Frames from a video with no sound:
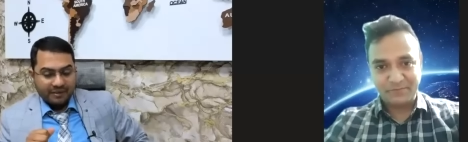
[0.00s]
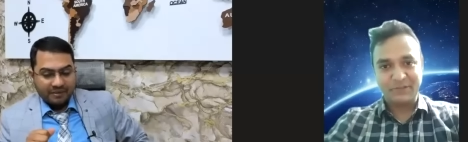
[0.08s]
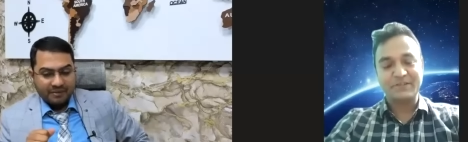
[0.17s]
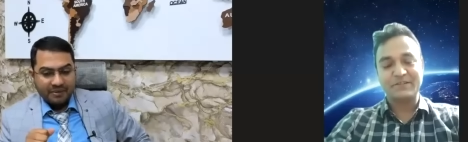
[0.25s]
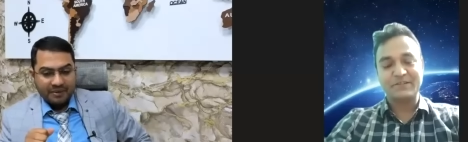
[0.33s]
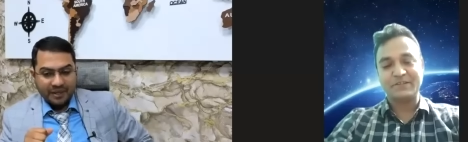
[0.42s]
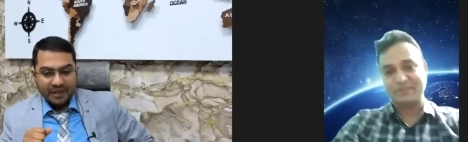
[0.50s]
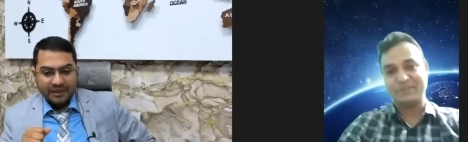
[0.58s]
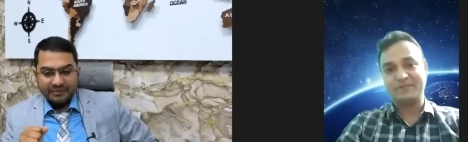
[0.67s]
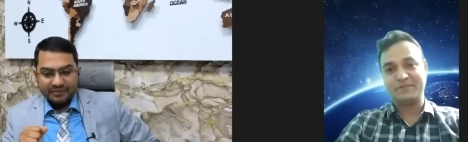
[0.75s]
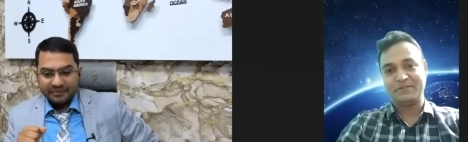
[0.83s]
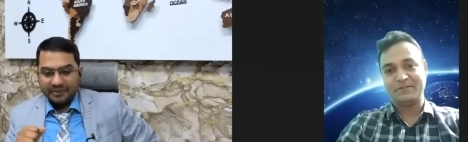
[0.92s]
Speaker 1: Yes. Okay.
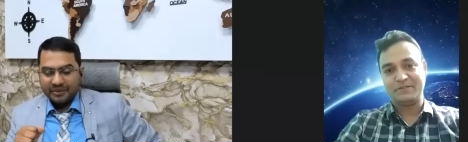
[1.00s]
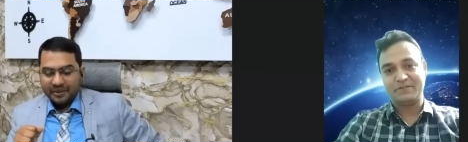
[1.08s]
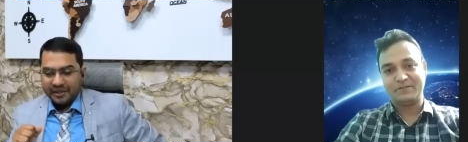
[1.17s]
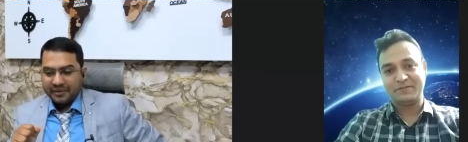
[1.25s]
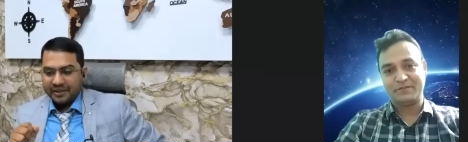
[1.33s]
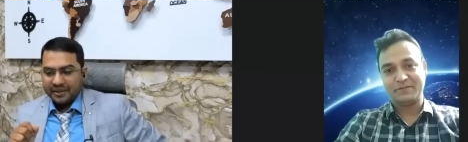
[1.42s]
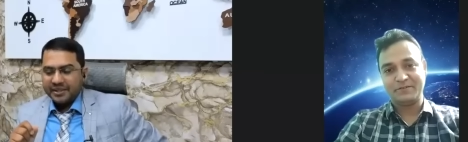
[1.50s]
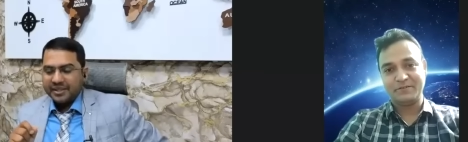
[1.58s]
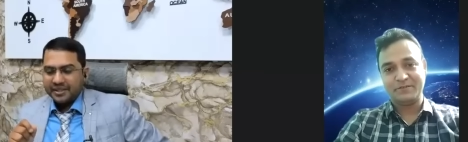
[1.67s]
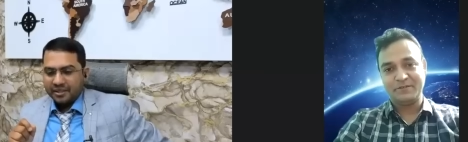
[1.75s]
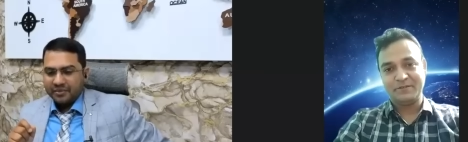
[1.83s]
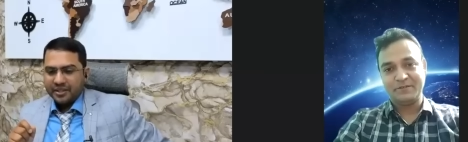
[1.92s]
Sir. Okay. Okay. Yes,
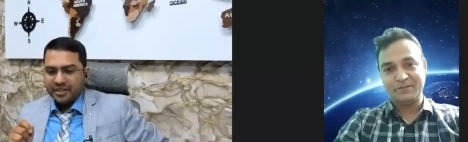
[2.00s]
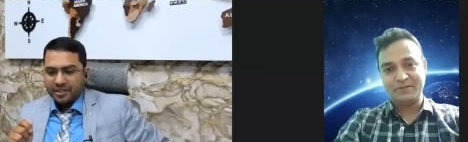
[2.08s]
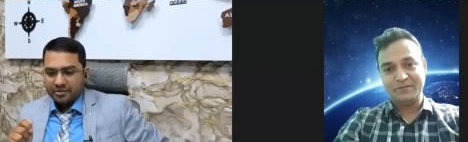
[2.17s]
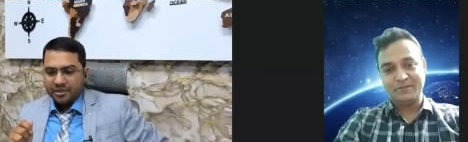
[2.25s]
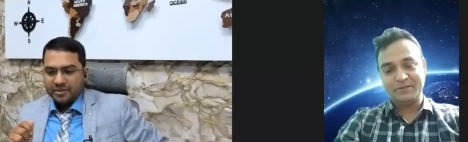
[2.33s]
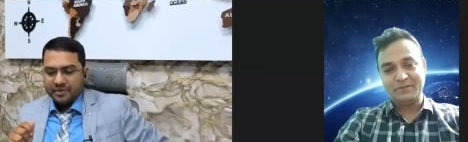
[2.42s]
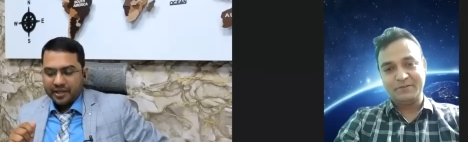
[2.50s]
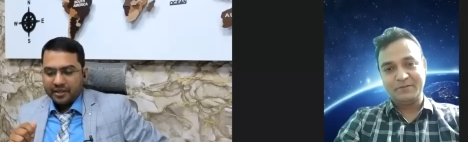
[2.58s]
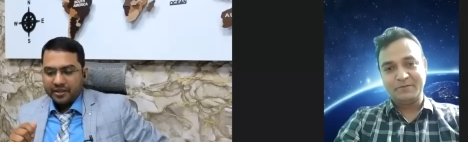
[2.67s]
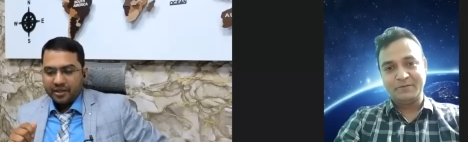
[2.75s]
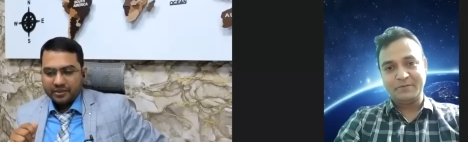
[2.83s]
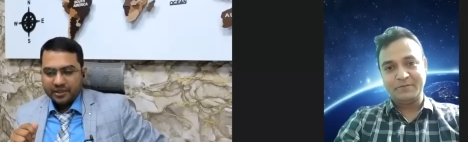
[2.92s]
competition was very
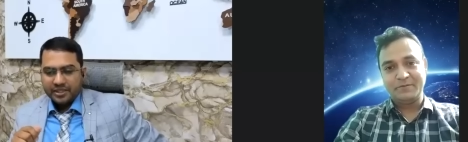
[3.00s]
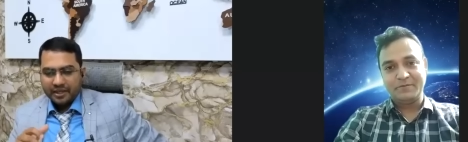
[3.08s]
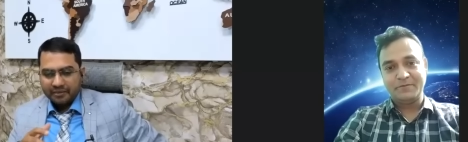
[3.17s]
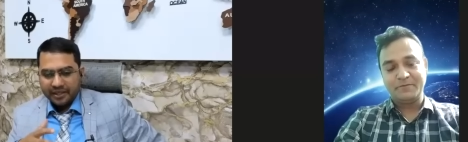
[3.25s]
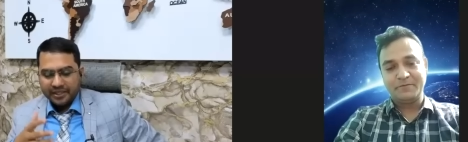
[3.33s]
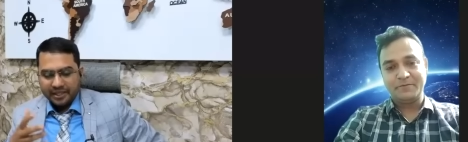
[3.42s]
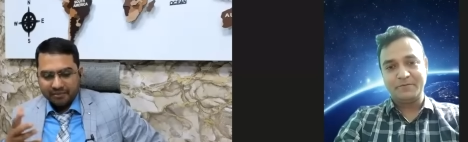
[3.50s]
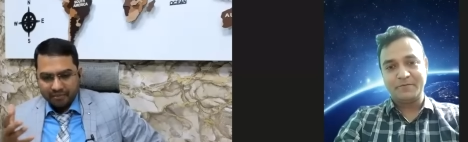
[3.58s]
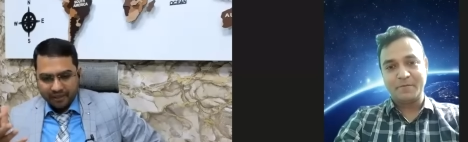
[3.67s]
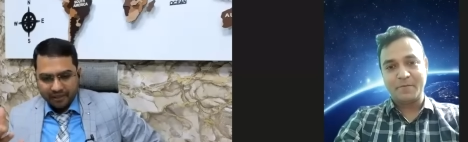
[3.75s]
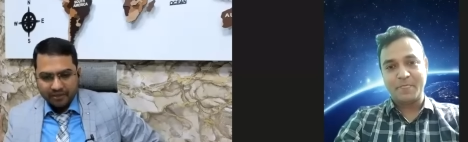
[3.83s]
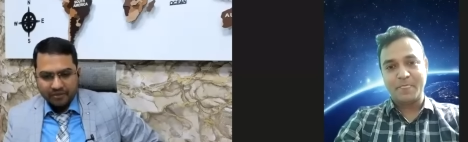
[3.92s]
tough this time. Exam
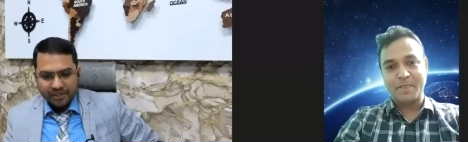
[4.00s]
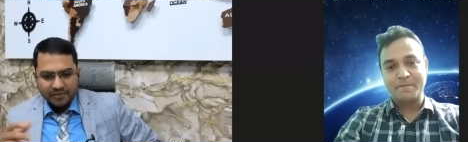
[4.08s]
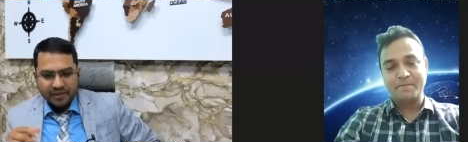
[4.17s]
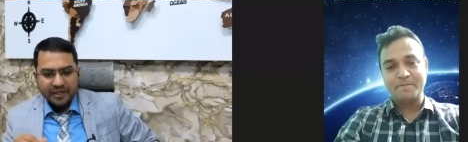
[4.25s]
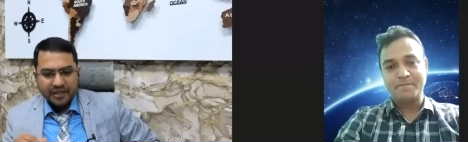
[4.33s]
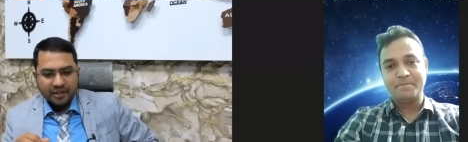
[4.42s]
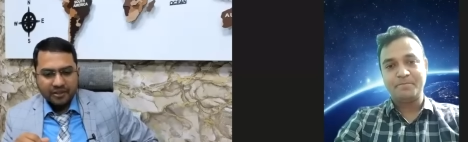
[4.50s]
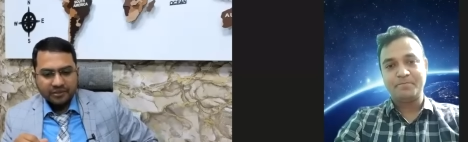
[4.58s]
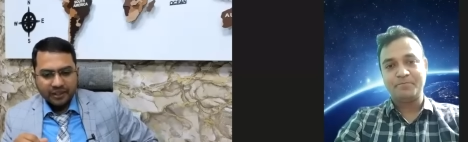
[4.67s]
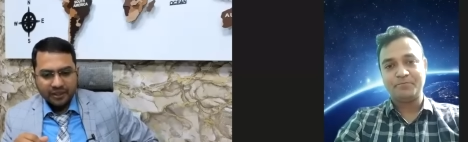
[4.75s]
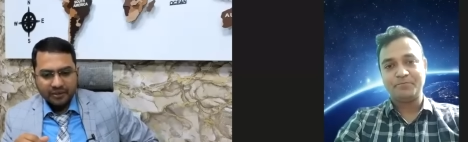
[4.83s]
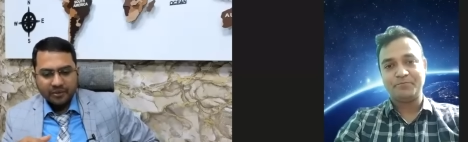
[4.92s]
pattern was very tough,
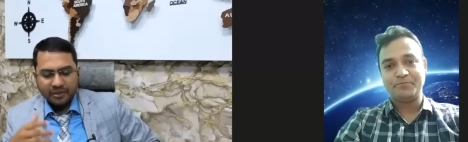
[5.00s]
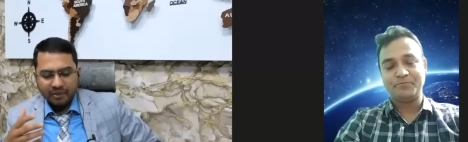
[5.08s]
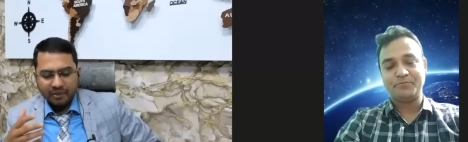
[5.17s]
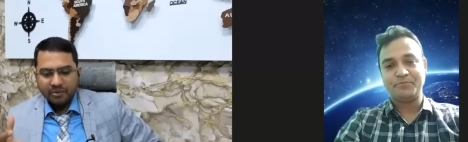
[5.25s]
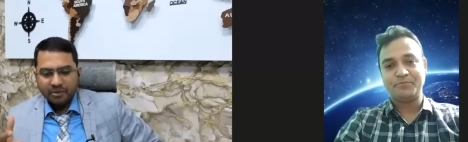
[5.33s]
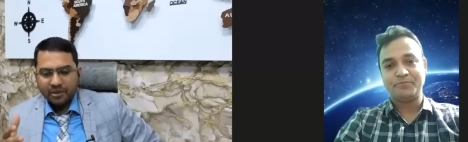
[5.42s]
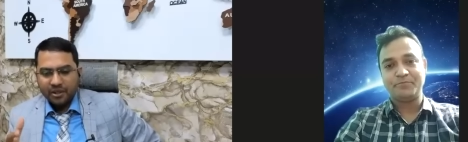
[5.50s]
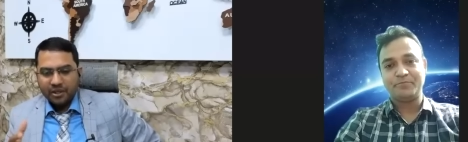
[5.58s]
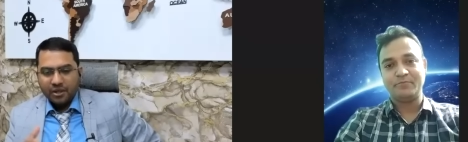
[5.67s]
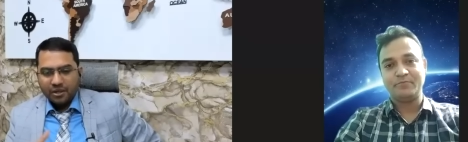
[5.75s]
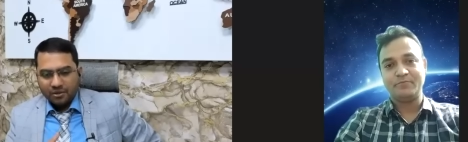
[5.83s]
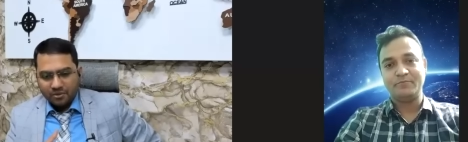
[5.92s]
and only people
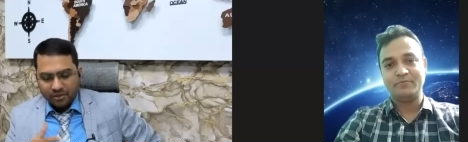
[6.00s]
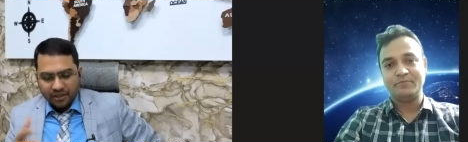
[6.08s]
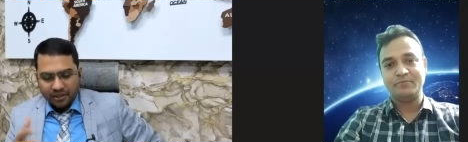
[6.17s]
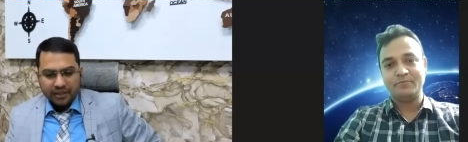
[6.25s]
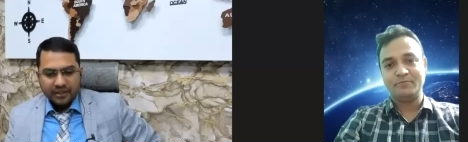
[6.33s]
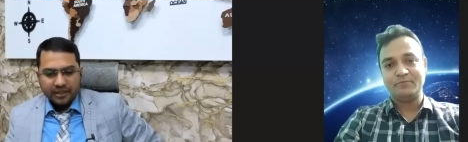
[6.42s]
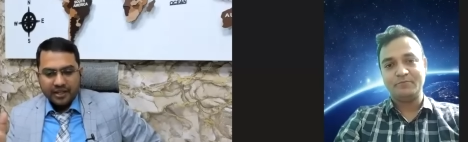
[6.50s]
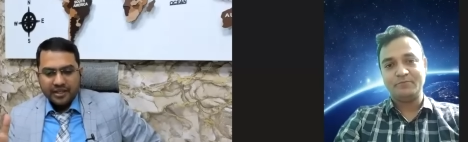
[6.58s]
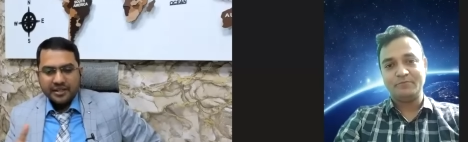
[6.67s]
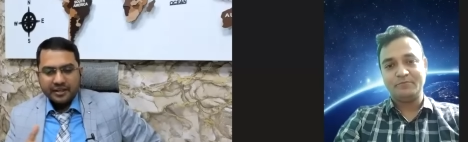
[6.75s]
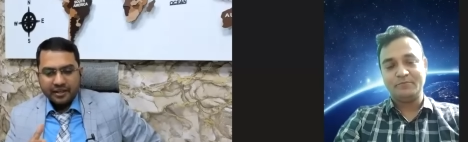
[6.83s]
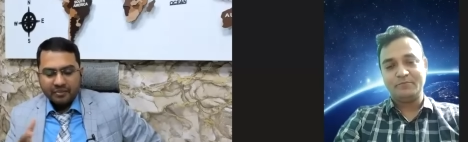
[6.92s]
who were
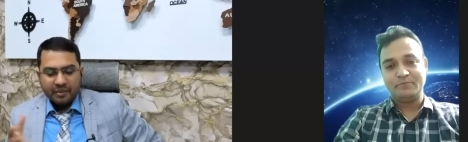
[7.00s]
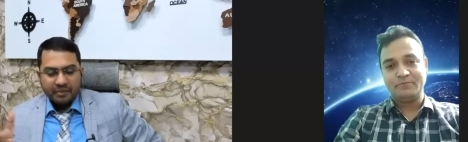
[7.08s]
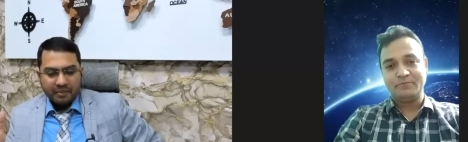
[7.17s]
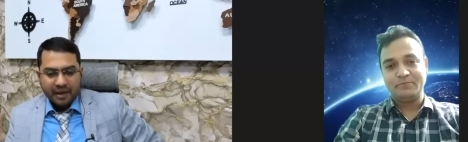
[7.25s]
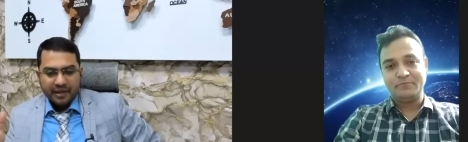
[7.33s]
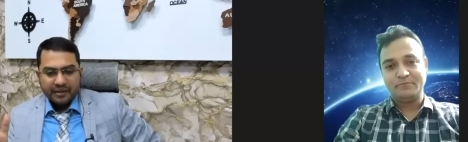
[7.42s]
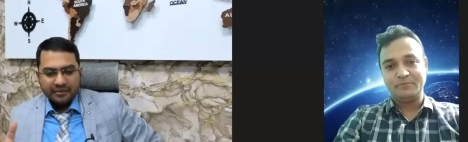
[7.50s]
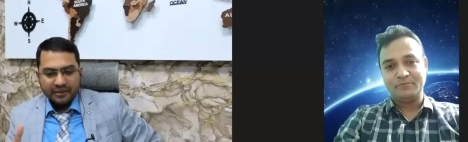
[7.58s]
diligently preparing,